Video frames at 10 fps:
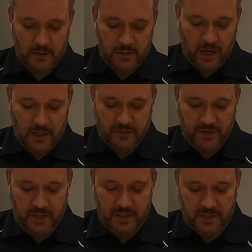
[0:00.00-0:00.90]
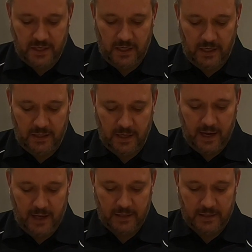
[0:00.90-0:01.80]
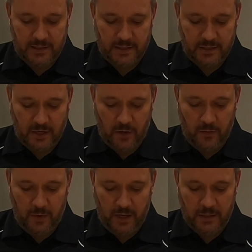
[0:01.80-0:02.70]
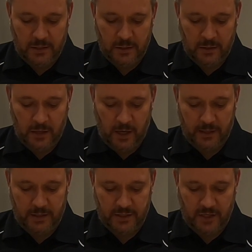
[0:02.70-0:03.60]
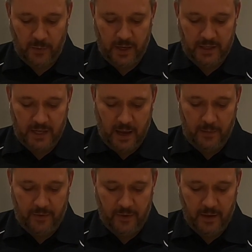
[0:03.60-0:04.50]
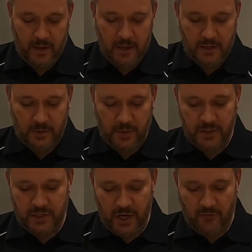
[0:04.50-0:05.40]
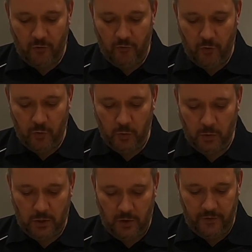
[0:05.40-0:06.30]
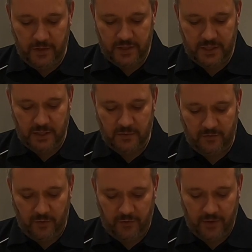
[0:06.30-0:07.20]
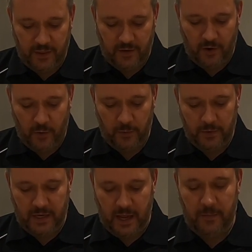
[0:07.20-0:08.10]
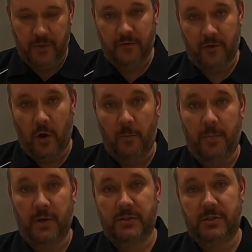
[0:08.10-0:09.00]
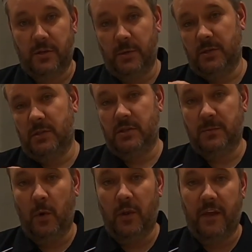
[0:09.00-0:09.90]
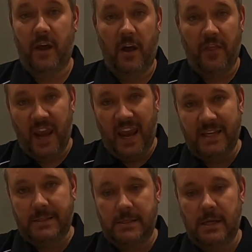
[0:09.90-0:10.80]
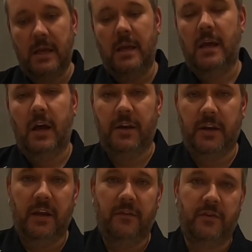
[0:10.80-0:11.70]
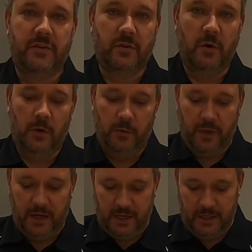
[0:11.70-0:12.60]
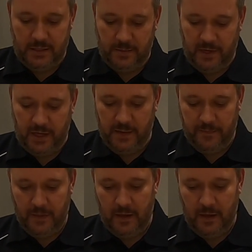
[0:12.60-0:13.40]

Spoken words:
The size of each seed acts as its own instant guide to sowing depth. So as a general rule, cover the seeds with roughly their own depth of compost. So as the smaller they are, the less underneath the soil they need to be.